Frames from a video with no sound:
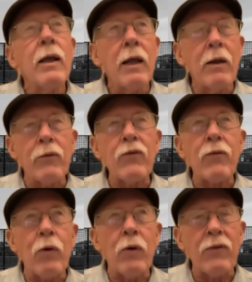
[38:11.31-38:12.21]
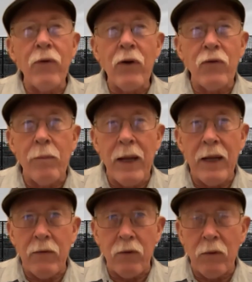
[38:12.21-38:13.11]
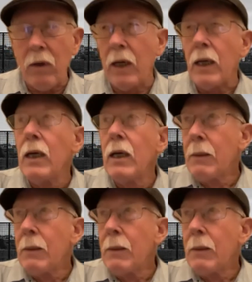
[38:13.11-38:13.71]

It was, of course, a very dramatic story,